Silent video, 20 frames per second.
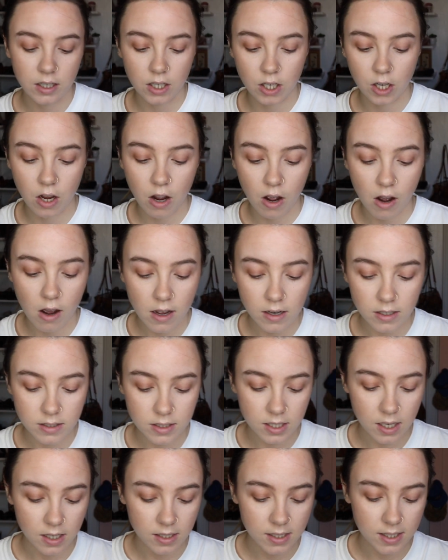
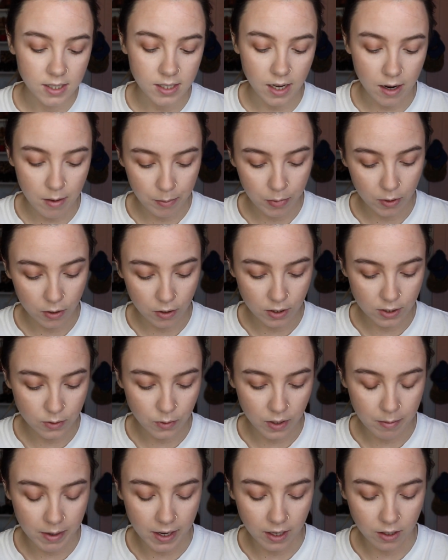got samples
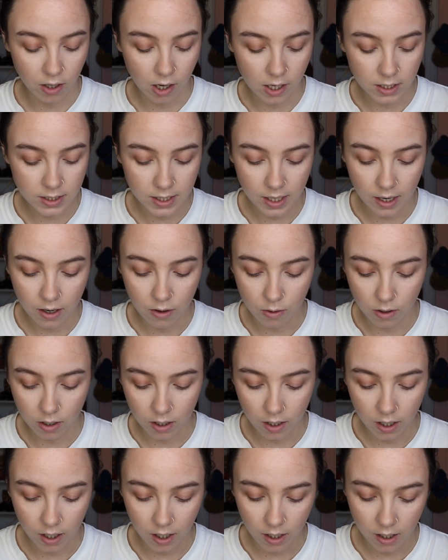with my Glossier
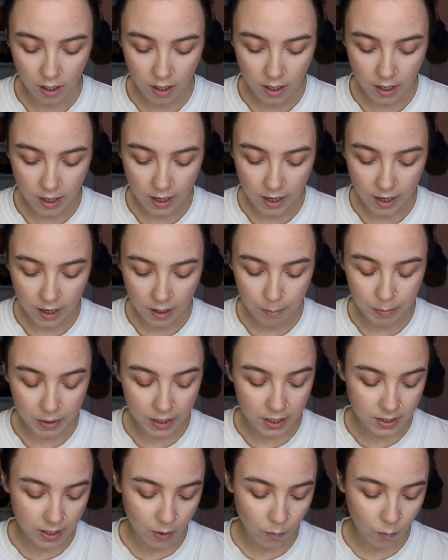order
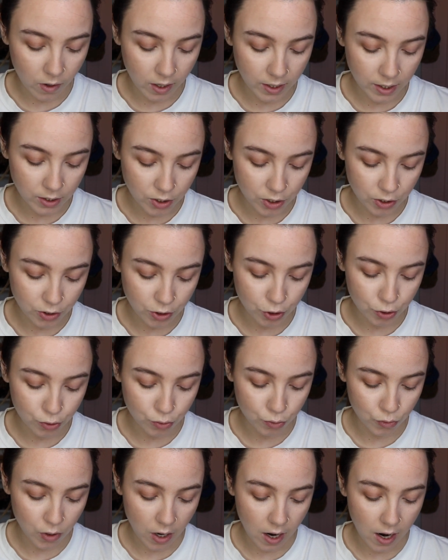because I wanted to
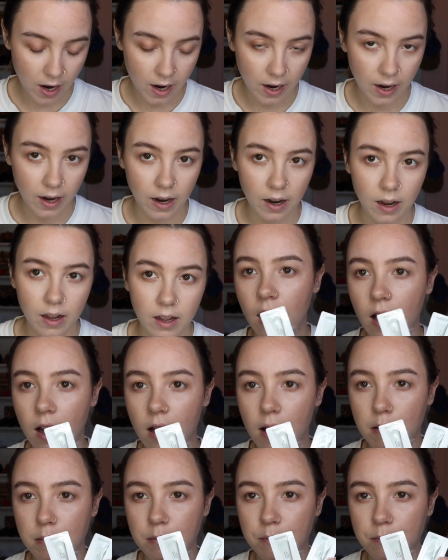try
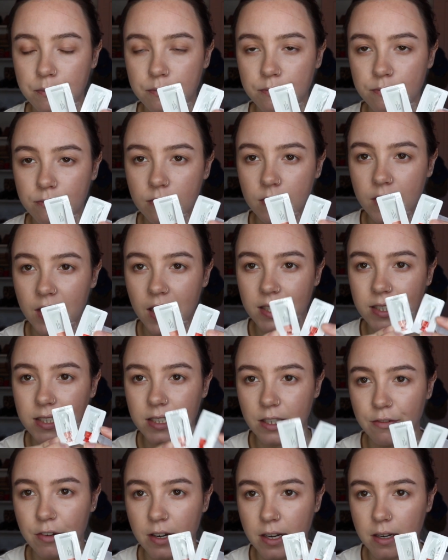a
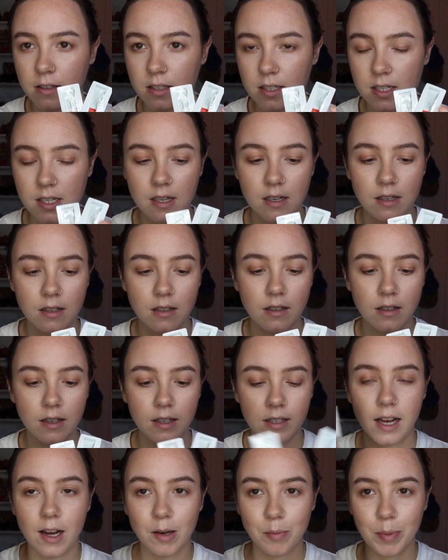different
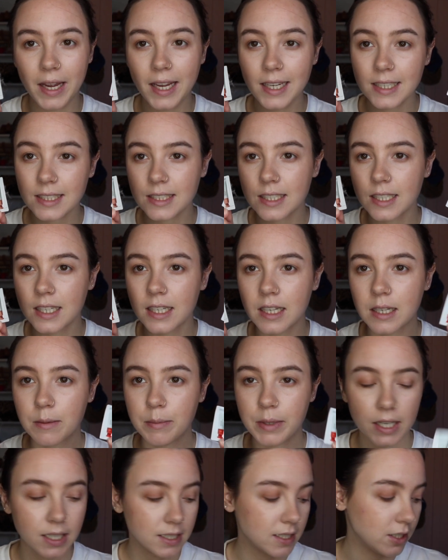cloud paint,
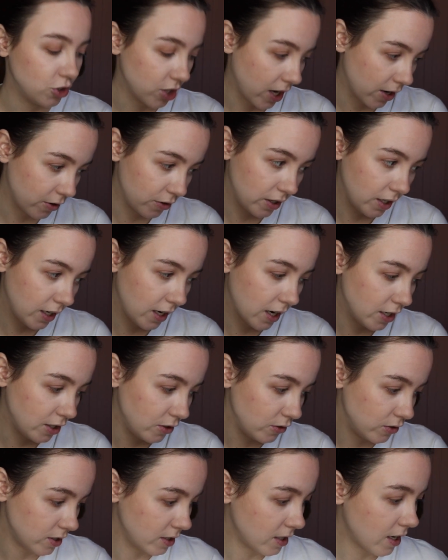because generally
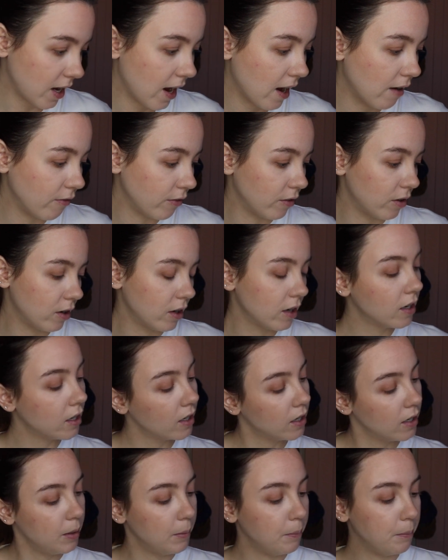I have
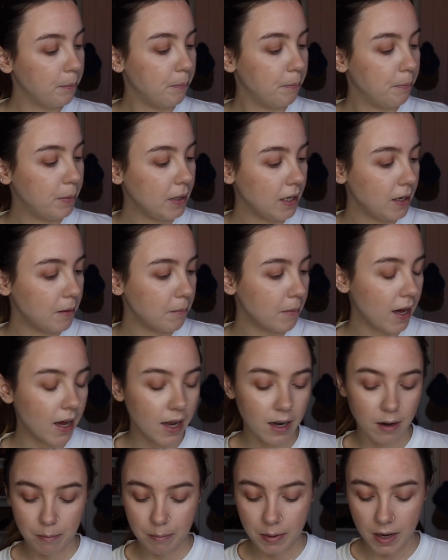Beam
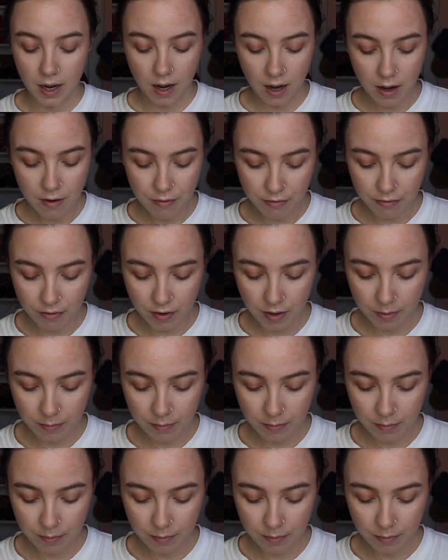and Puff,